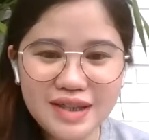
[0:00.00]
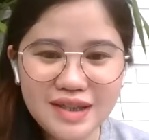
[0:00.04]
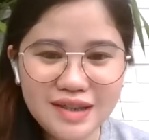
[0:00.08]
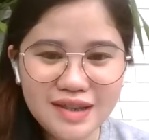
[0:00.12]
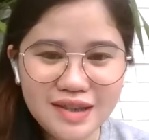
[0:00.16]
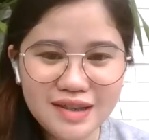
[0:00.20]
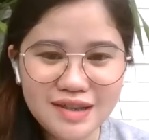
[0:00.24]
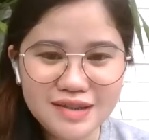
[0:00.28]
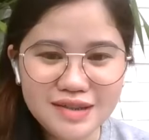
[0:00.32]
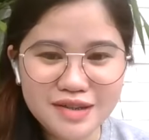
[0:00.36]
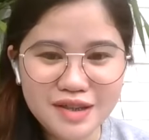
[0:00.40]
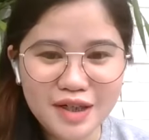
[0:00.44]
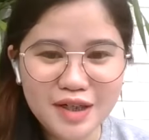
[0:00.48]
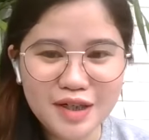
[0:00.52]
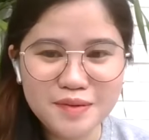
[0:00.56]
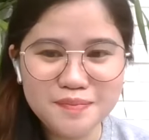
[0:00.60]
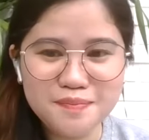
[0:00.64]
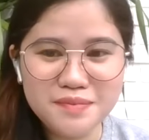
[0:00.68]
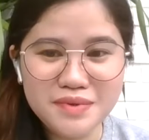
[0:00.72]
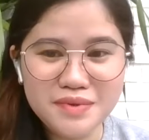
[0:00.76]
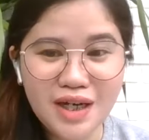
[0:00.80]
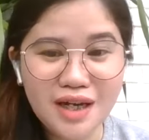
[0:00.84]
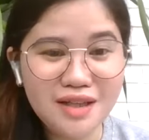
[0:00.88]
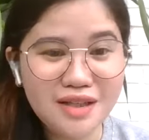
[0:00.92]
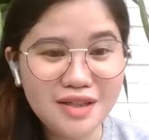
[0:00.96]
is
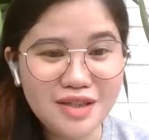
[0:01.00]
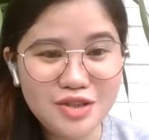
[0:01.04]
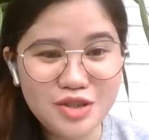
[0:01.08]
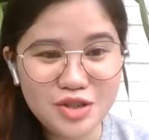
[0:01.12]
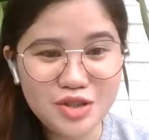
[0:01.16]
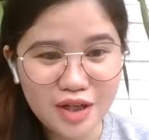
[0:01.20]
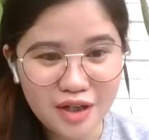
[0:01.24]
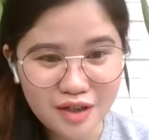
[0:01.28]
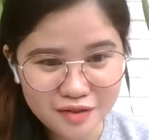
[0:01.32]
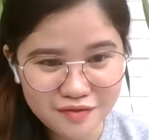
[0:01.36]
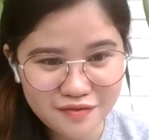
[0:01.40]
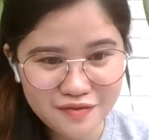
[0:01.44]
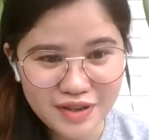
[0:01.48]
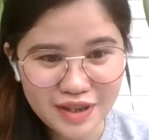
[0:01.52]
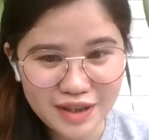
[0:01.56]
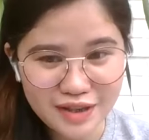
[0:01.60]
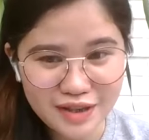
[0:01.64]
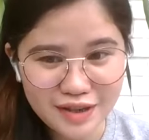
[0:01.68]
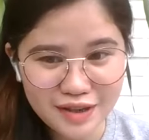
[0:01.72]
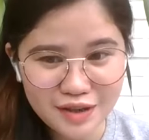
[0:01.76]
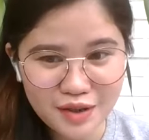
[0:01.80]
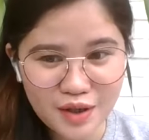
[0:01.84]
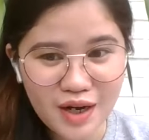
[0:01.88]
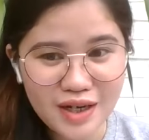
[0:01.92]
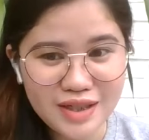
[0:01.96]
knowledge of the
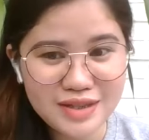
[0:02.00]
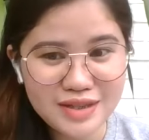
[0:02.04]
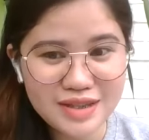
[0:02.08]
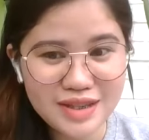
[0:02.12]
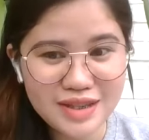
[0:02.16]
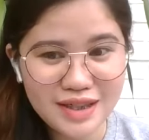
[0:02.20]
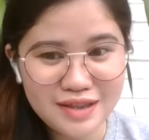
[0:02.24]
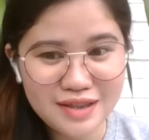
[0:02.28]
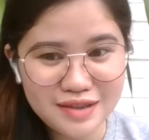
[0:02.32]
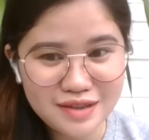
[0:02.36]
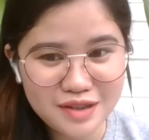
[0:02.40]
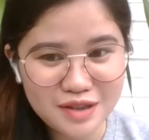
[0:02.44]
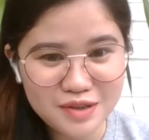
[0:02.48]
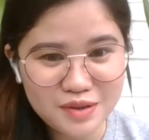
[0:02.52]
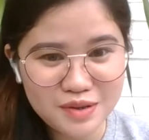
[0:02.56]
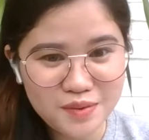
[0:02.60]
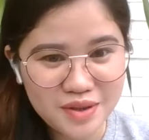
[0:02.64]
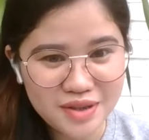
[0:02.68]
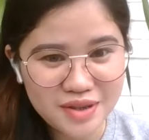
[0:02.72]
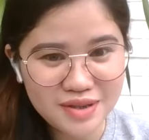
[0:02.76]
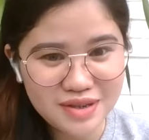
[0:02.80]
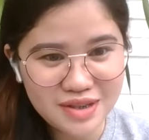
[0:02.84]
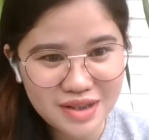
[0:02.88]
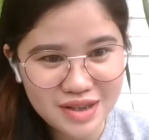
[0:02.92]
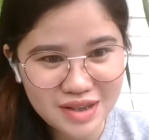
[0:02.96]
content that
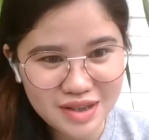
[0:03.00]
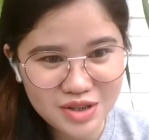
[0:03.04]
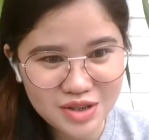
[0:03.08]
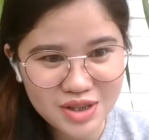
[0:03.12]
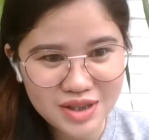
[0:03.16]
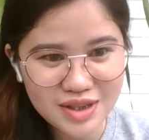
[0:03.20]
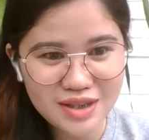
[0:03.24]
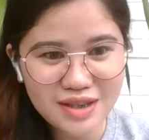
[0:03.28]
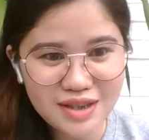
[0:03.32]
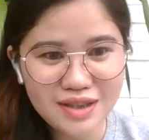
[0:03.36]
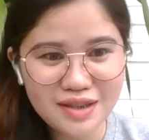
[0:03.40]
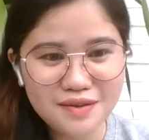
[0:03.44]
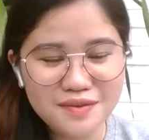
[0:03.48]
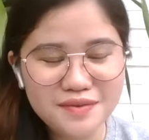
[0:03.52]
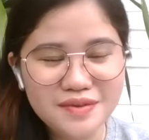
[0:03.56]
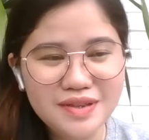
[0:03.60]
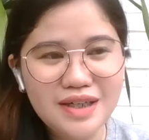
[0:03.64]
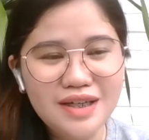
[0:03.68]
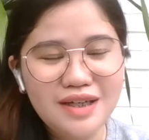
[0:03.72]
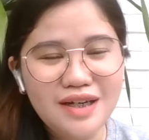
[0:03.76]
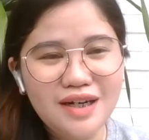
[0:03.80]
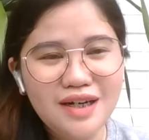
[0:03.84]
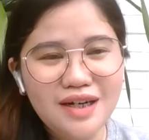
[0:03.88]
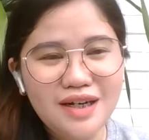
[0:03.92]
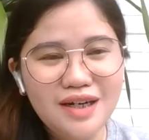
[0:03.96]
you're teaching.
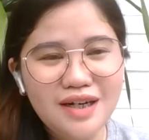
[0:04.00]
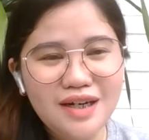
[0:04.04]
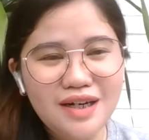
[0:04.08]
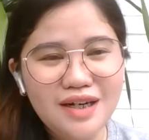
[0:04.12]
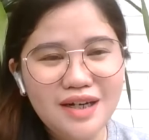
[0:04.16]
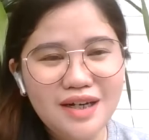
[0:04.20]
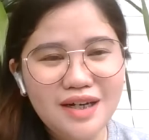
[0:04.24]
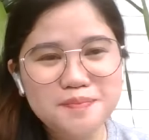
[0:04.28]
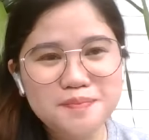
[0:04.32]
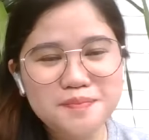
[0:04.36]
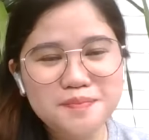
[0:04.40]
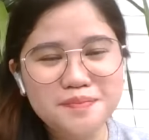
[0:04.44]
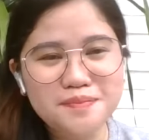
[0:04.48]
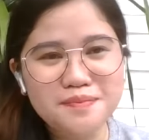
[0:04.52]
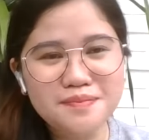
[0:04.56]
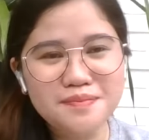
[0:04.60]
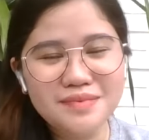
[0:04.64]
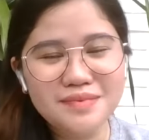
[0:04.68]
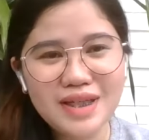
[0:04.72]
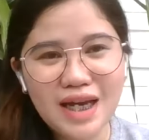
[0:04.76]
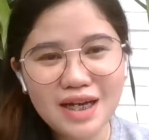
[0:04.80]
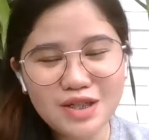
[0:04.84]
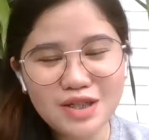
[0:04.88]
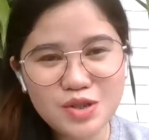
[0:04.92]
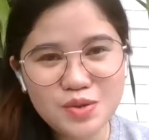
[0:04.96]
Um,
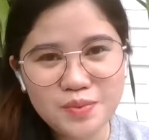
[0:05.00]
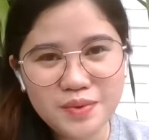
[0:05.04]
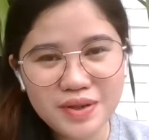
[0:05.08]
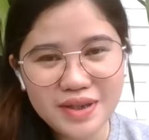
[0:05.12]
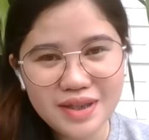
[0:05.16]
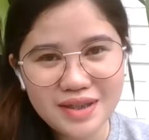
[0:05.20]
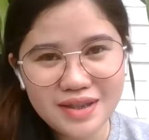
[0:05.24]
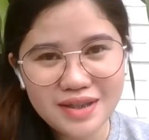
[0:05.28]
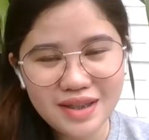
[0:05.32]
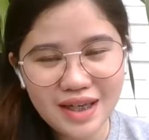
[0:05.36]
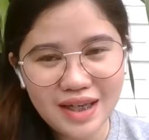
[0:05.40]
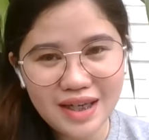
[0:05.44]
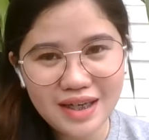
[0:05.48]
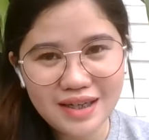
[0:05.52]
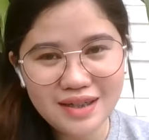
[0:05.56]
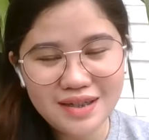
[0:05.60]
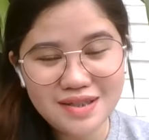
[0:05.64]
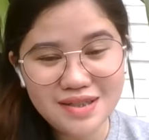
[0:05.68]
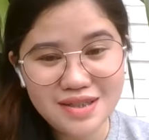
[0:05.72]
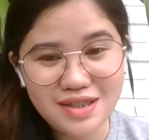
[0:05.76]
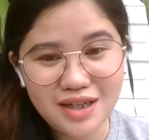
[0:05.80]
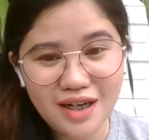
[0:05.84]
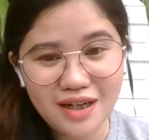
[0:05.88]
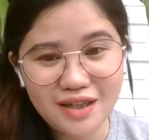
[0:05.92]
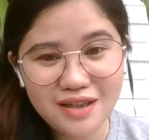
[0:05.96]
Next one
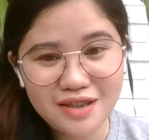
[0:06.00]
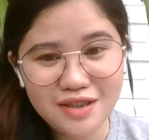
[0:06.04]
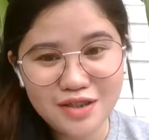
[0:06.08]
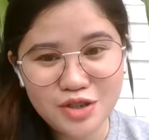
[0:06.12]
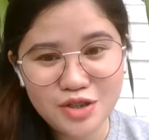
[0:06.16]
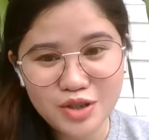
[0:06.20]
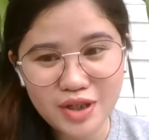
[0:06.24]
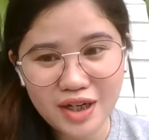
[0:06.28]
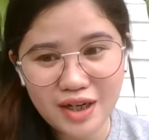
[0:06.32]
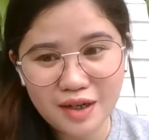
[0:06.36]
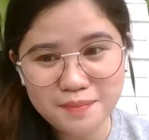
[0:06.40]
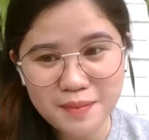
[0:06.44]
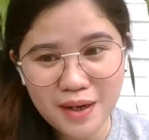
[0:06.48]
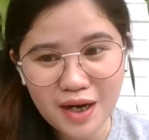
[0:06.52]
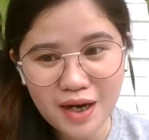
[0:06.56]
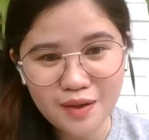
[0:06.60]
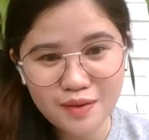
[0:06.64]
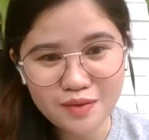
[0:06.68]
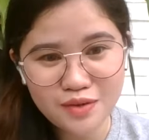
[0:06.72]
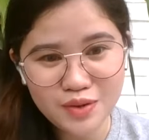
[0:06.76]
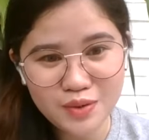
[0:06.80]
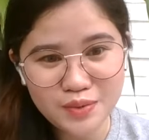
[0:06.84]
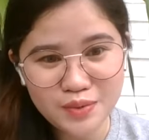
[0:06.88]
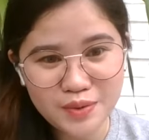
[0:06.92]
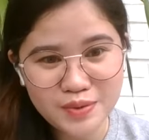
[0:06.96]
is knowledge about
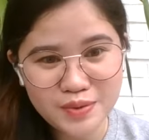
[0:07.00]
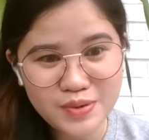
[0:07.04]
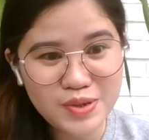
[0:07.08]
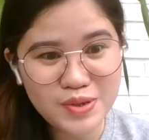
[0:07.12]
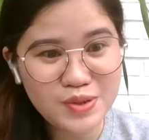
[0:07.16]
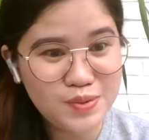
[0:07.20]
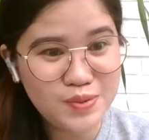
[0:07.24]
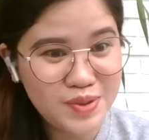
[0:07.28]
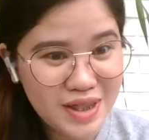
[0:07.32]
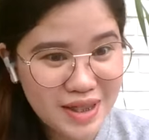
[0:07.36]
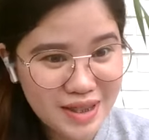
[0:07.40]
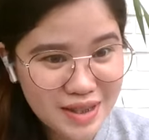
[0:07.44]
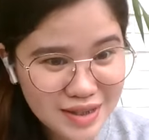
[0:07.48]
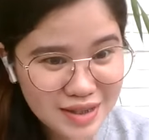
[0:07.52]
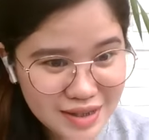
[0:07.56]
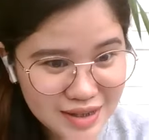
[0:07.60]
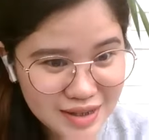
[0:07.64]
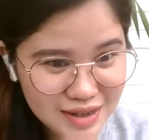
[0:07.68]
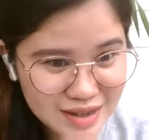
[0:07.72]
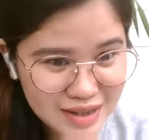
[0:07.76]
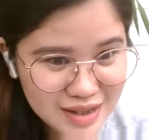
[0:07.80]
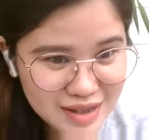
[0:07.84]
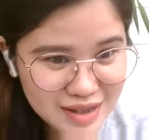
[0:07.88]
your student.